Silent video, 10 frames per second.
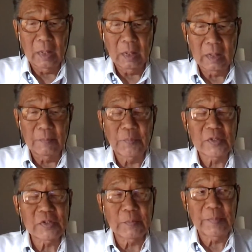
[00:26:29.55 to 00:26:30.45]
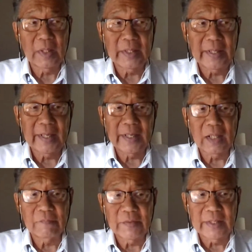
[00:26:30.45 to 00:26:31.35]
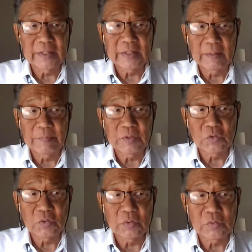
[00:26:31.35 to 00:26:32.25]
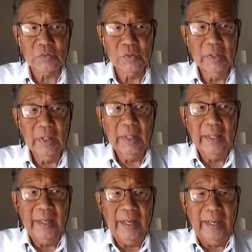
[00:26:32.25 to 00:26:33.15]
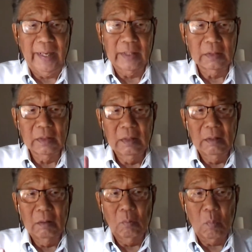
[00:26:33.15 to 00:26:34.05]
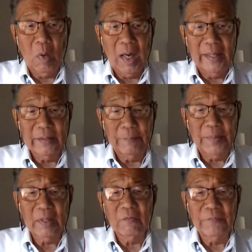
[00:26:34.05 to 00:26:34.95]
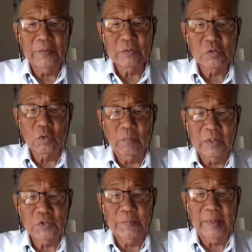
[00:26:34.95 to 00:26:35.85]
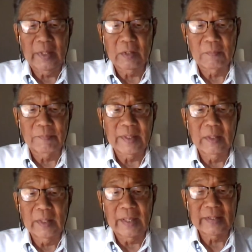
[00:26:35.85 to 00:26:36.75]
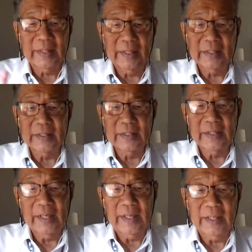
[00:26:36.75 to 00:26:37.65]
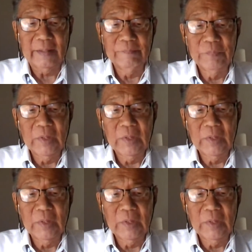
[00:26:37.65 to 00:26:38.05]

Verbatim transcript: uh, uh, compressibility at elevated temperatures, and why the pedal feels so much better. But at the end of the day,